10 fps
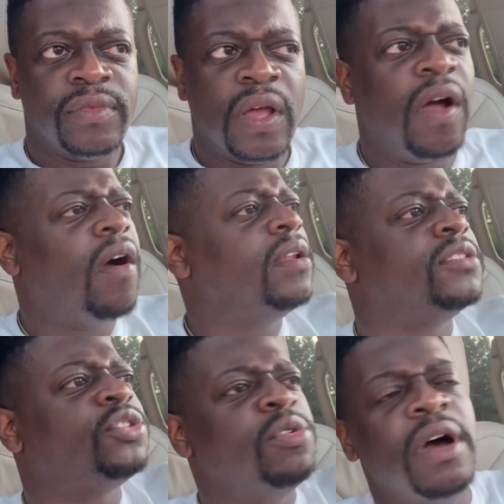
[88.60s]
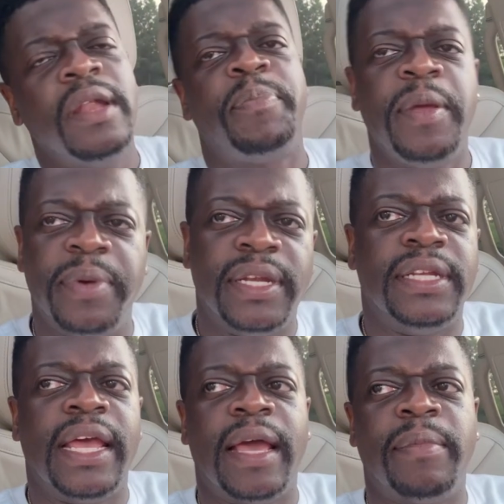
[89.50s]
all the 200 people in the
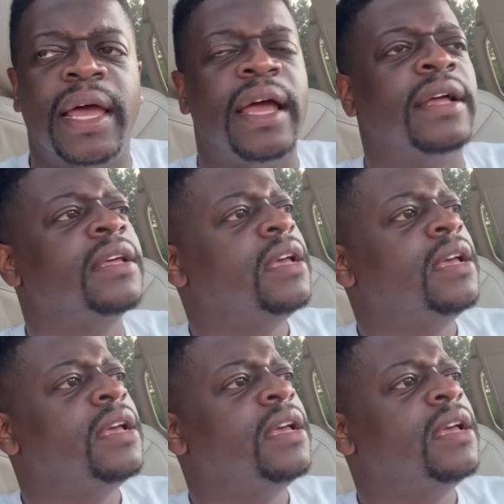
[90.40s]
damn line,